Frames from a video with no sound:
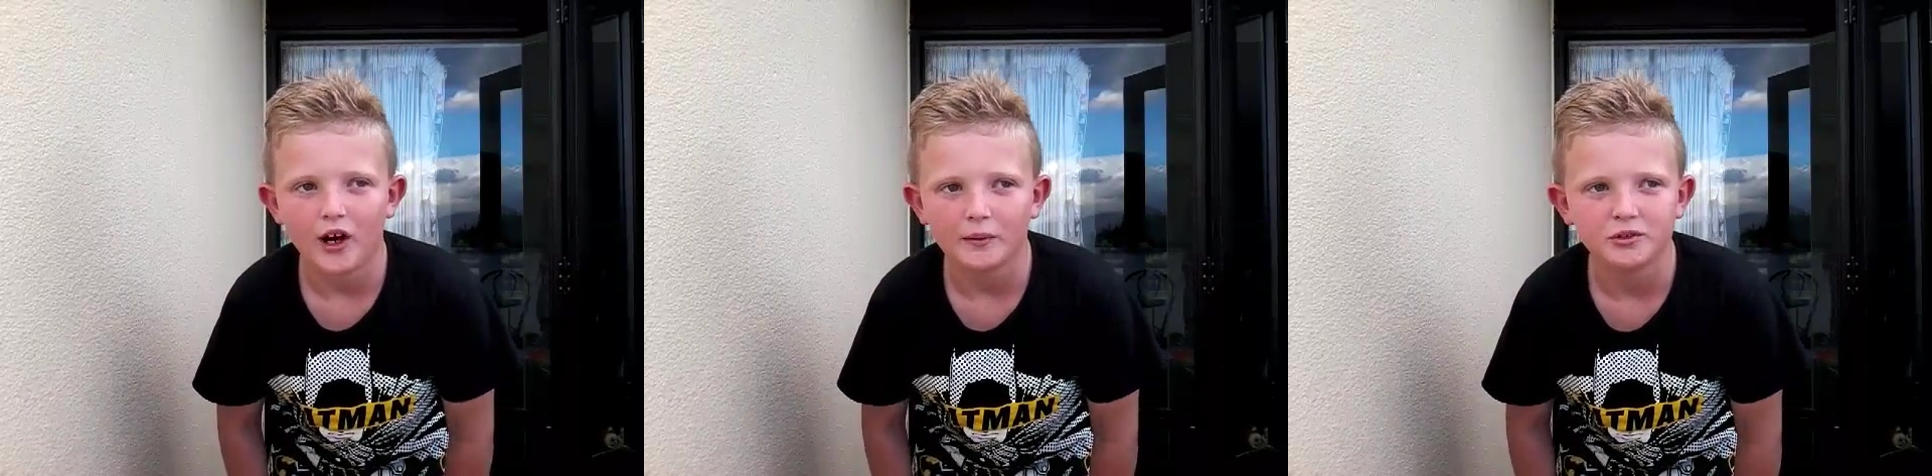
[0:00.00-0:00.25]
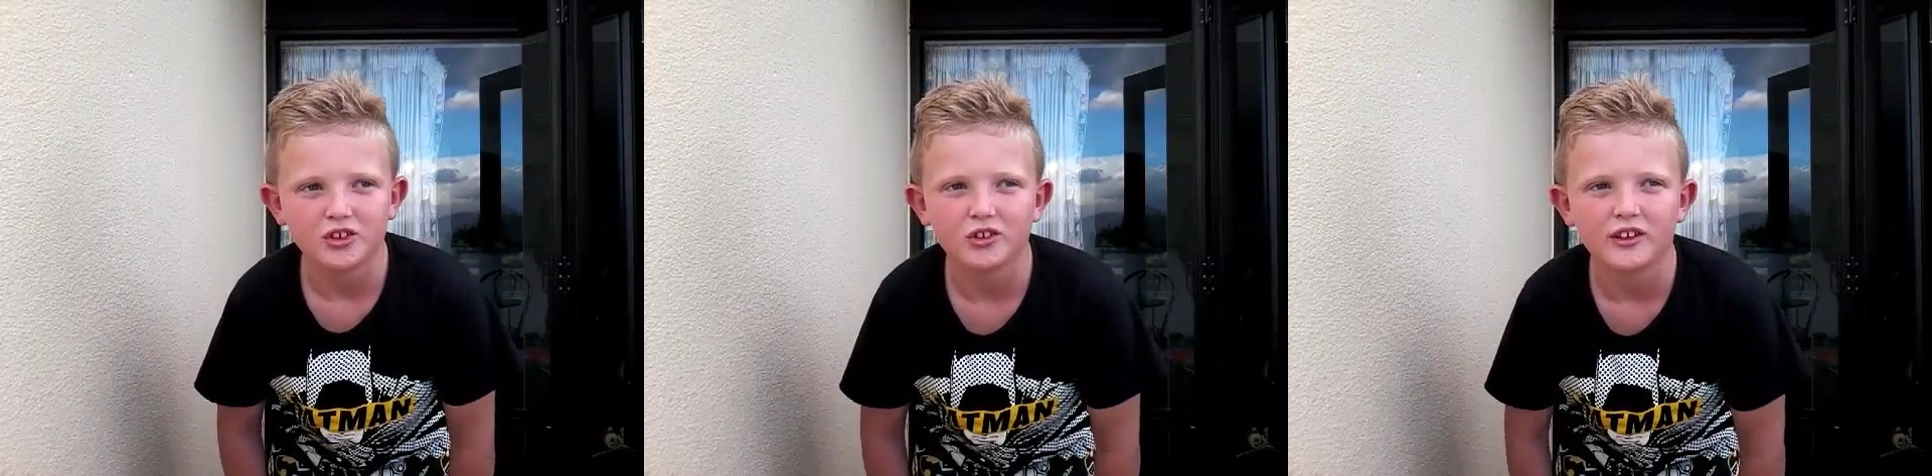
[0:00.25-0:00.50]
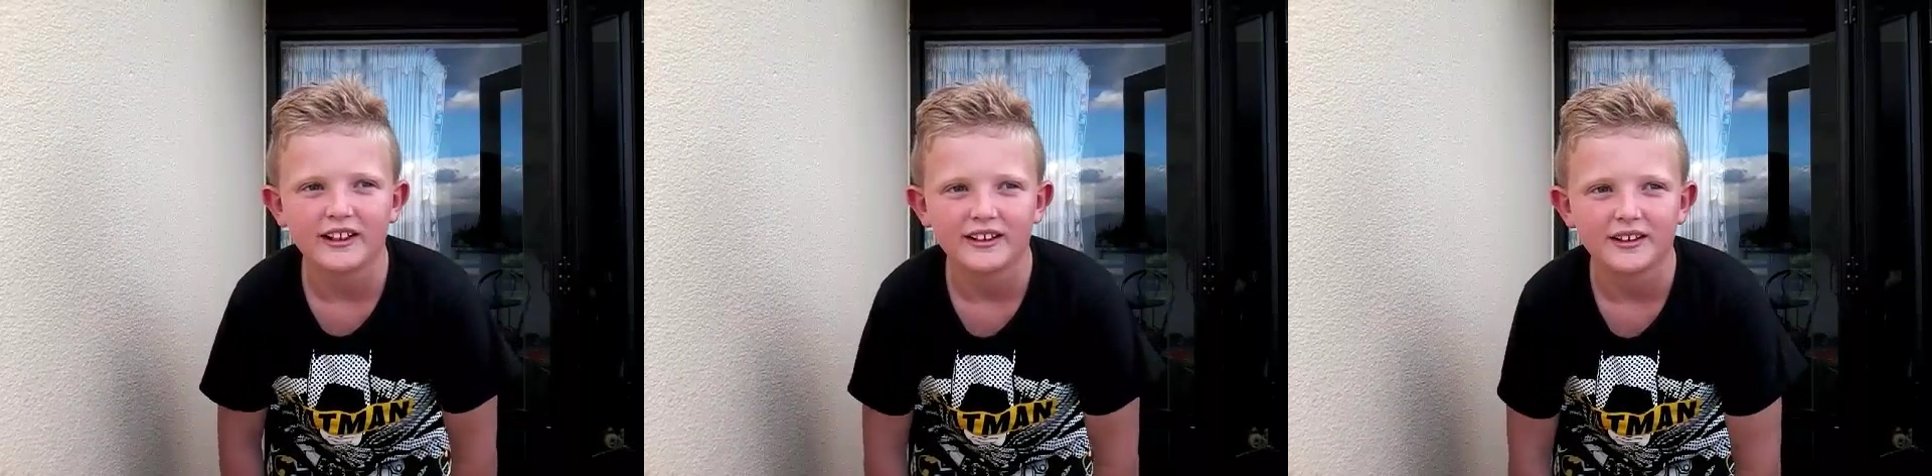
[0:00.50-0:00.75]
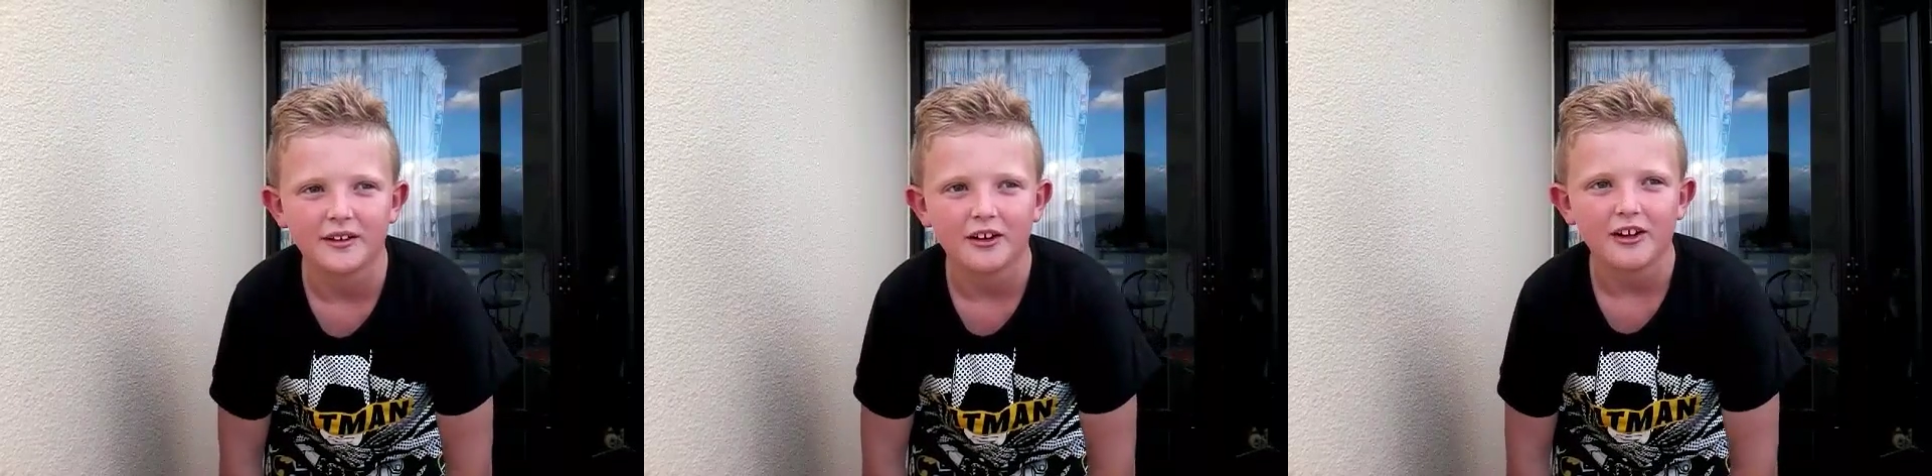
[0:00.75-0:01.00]
I'm just
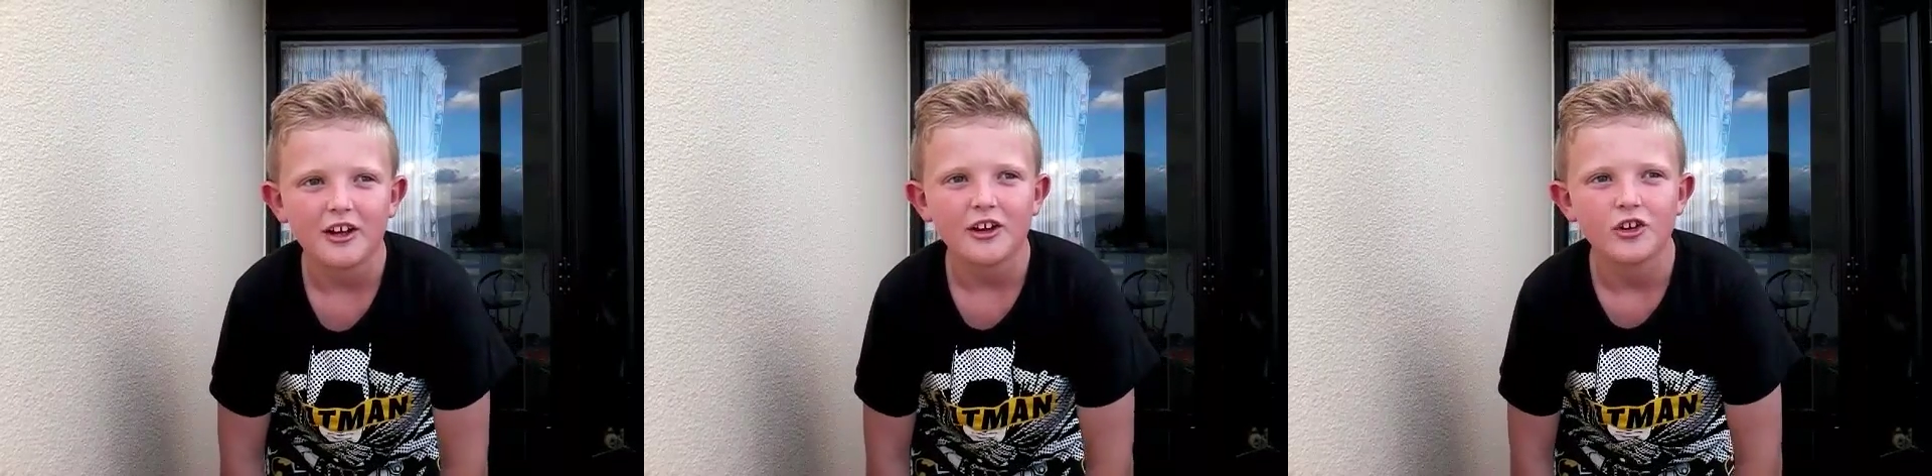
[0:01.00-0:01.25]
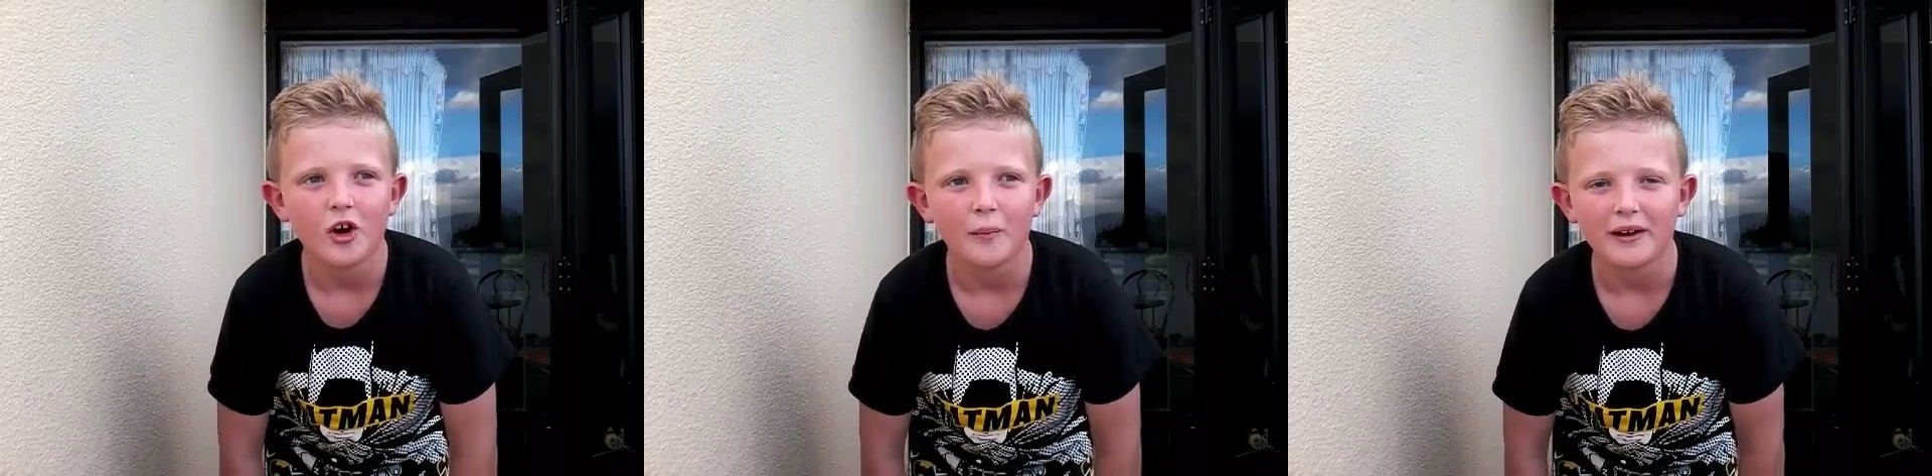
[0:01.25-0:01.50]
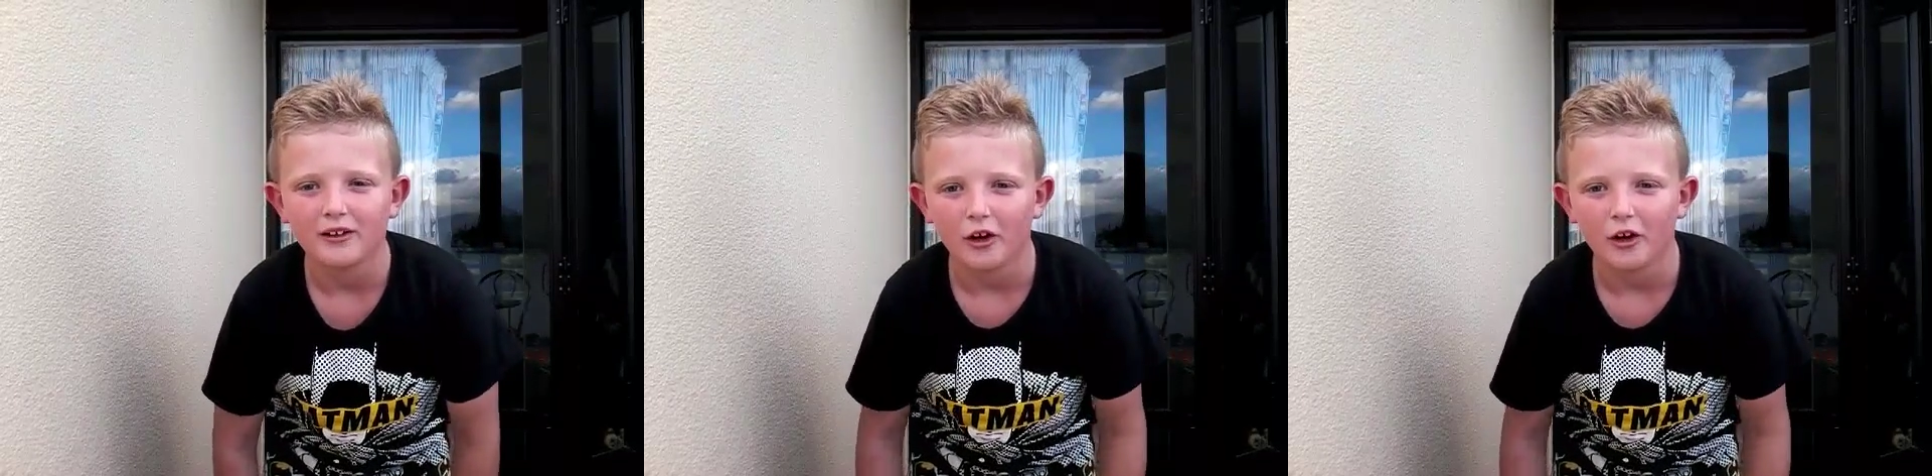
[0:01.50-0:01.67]
looking to not be